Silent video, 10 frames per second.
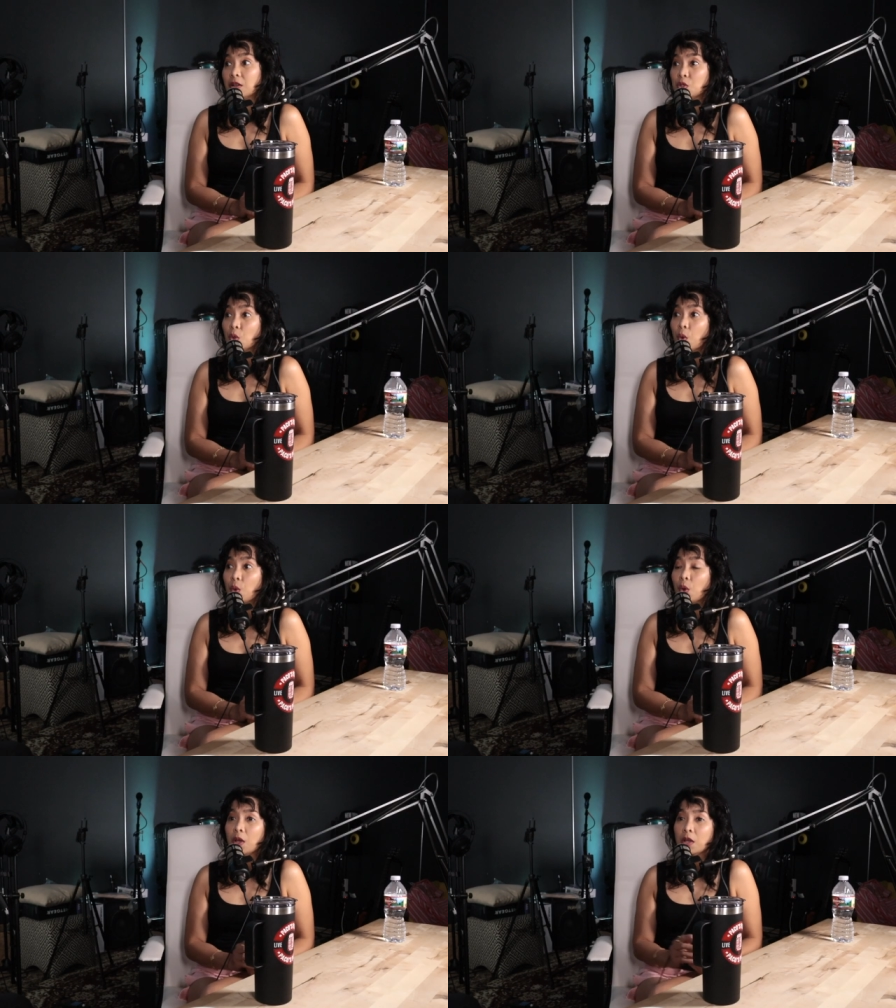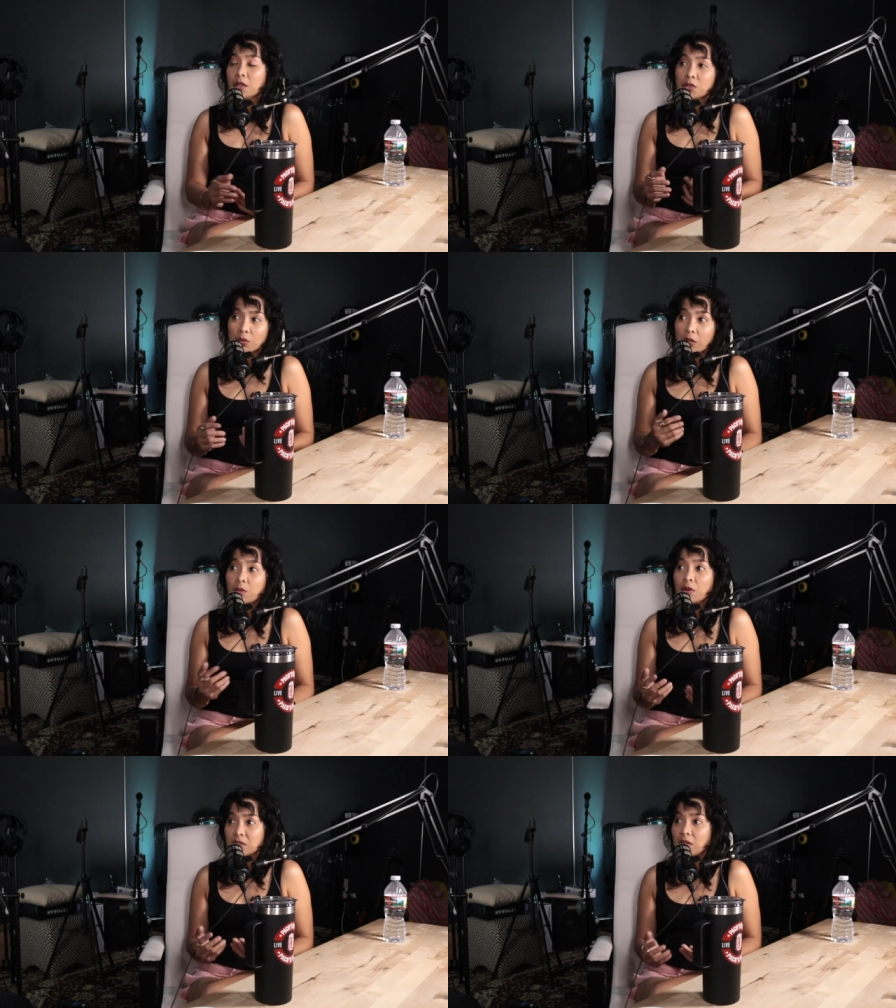so so there
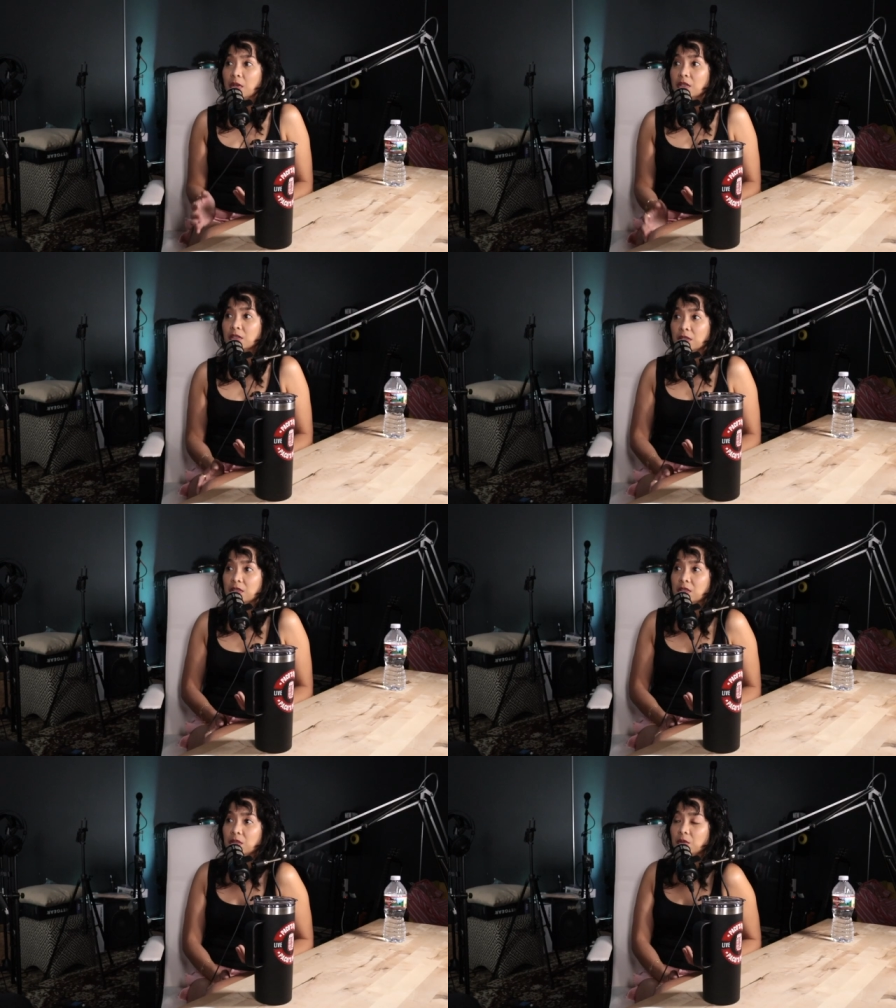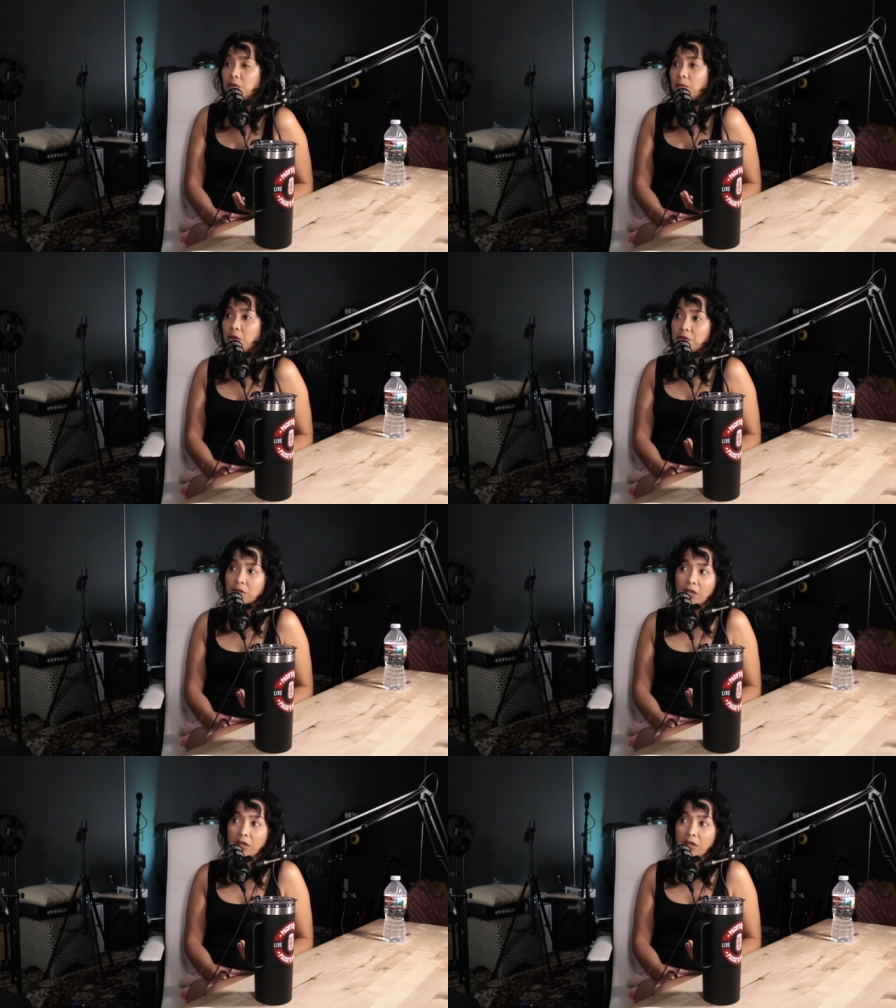were some interests from other